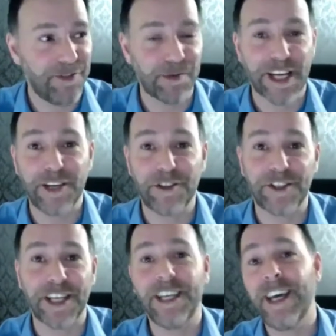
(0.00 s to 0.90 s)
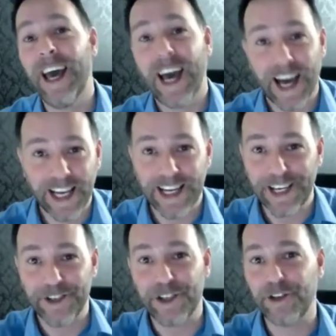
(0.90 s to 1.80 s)
Everybody else is saying,
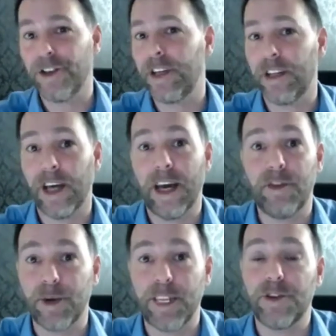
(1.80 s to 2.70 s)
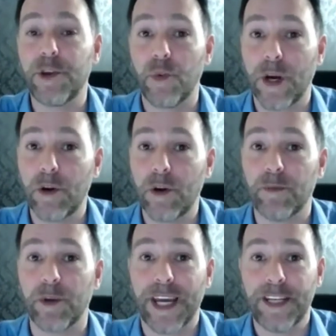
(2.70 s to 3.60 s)
hiya, how you doing? And everybody else will
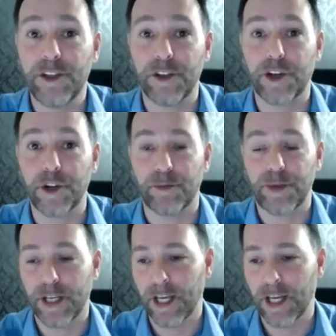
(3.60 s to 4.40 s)
welcome you into the group.